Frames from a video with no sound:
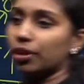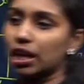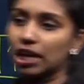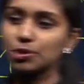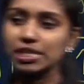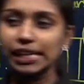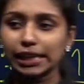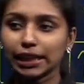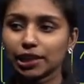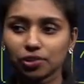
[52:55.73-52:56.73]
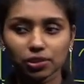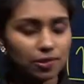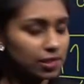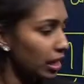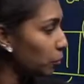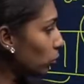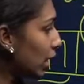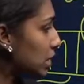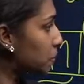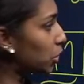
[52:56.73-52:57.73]
Arush, I didn't get your question about the
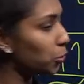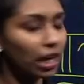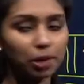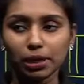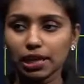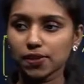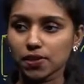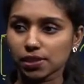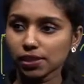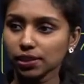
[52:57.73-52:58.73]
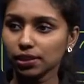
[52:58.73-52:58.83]
sp2 hybridization.